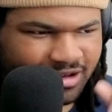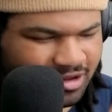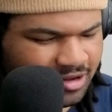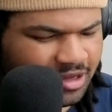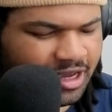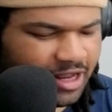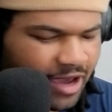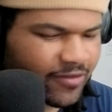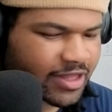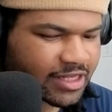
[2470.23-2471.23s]
Yeah, they
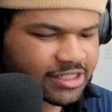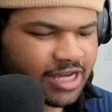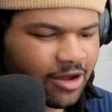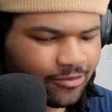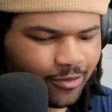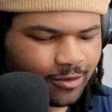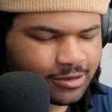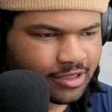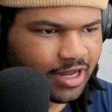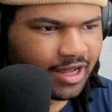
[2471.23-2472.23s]
have like the shouting vocals
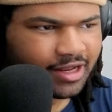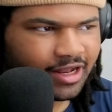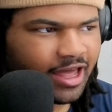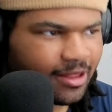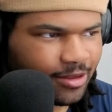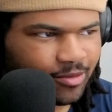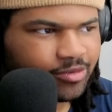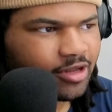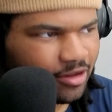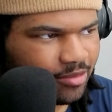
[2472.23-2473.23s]
on that, and they had the,
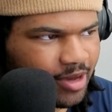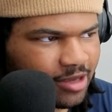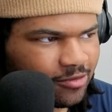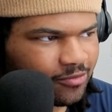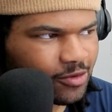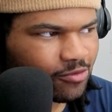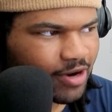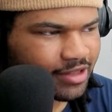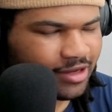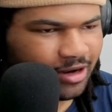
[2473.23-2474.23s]
you know, to make you feel
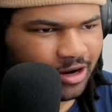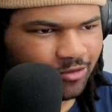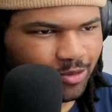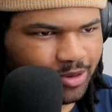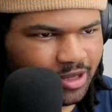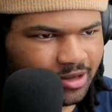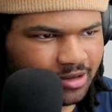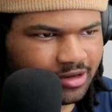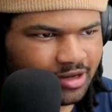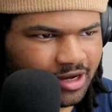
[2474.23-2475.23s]
right there, kind of repeating.
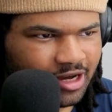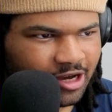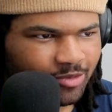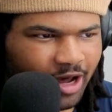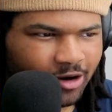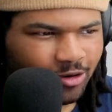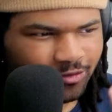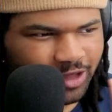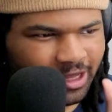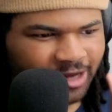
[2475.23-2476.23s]
But I don't know if
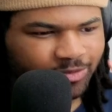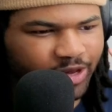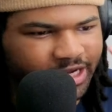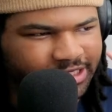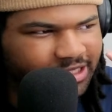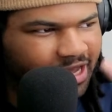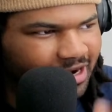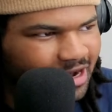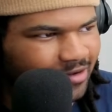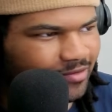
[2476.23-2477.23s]
they like pitched that
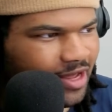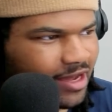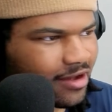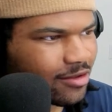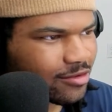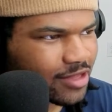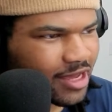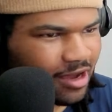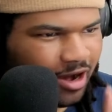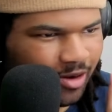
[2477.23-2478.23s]
kind of like other
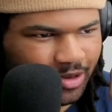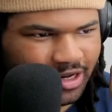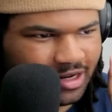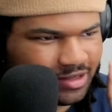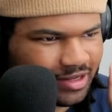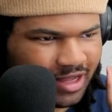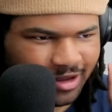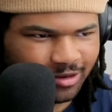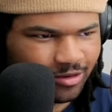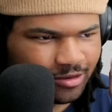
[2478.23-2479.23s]
thing up and then did like
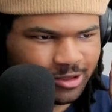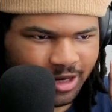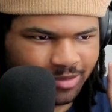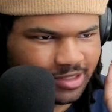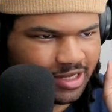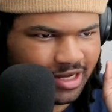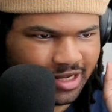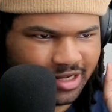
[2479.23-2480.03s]
a low chop with that.